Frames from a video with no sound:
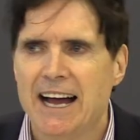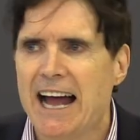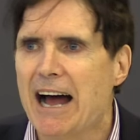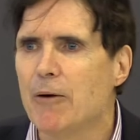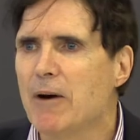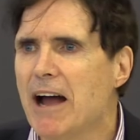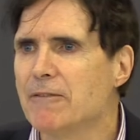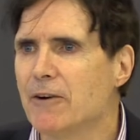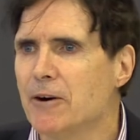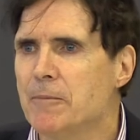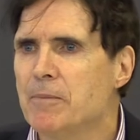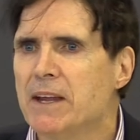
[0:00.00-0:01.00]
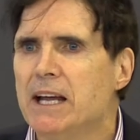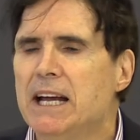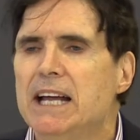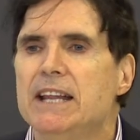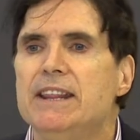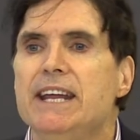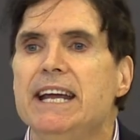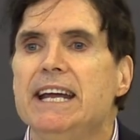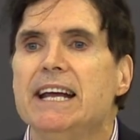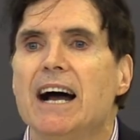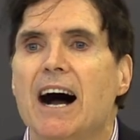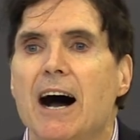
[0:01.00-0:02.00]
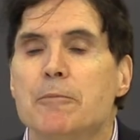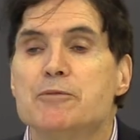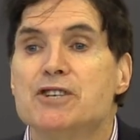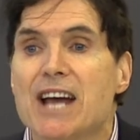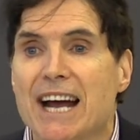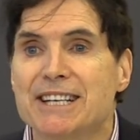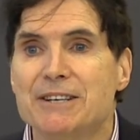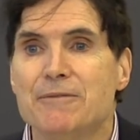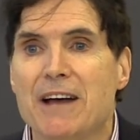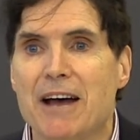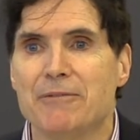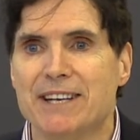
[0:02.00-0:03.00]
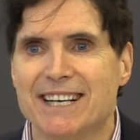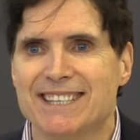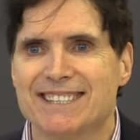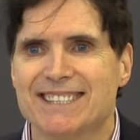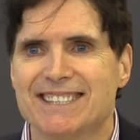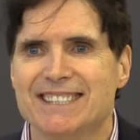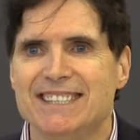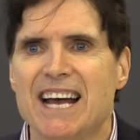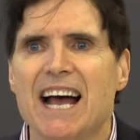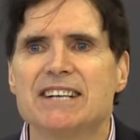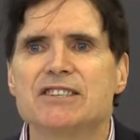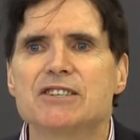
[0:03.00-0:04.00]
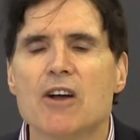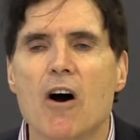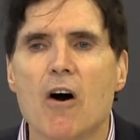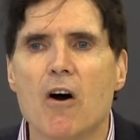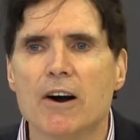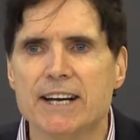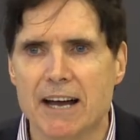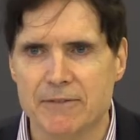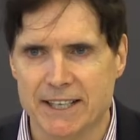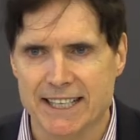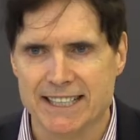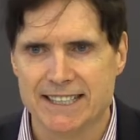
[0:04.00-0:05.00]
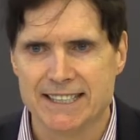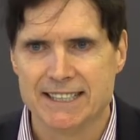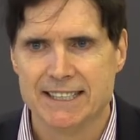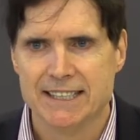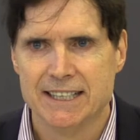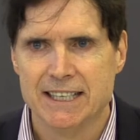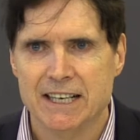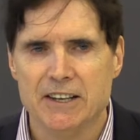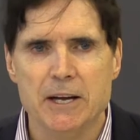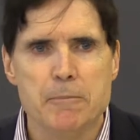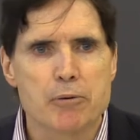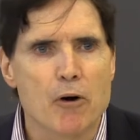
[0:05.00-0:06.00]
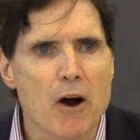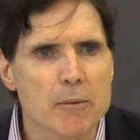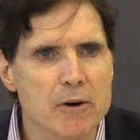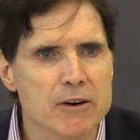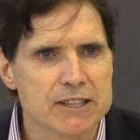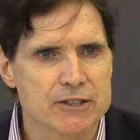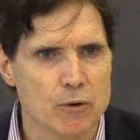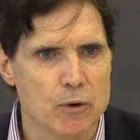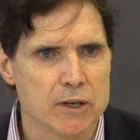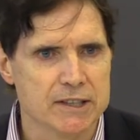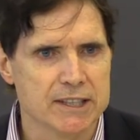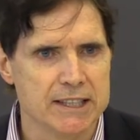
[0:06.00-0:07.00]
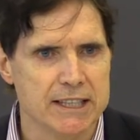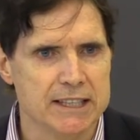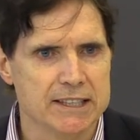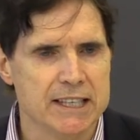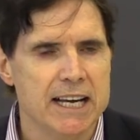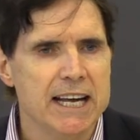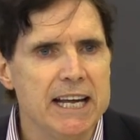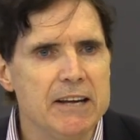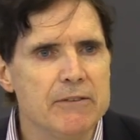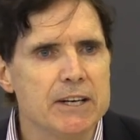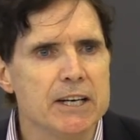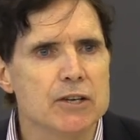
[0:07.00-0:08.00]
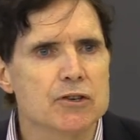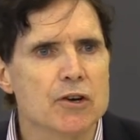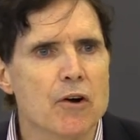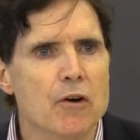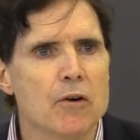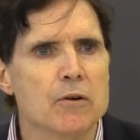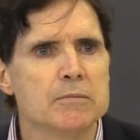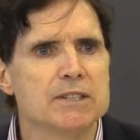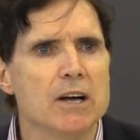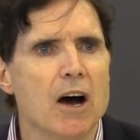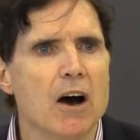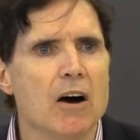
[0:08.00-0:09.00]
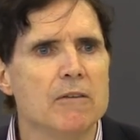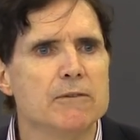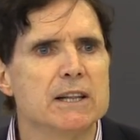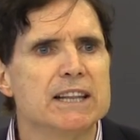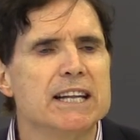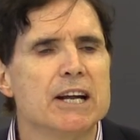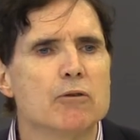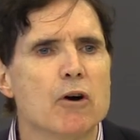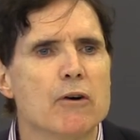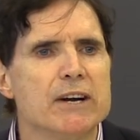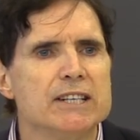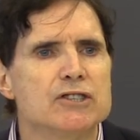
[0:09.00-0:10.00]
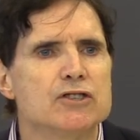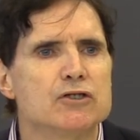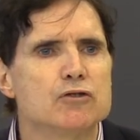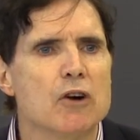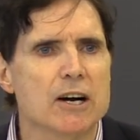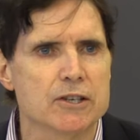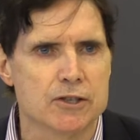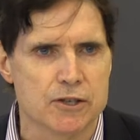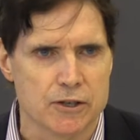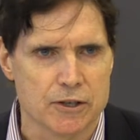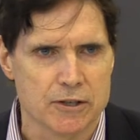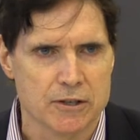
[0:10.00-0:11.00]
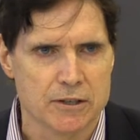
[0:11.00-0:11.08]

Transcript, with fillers: However, the objective evidence, yes, the hard evidence, the primary sources, even in terms of literary structure,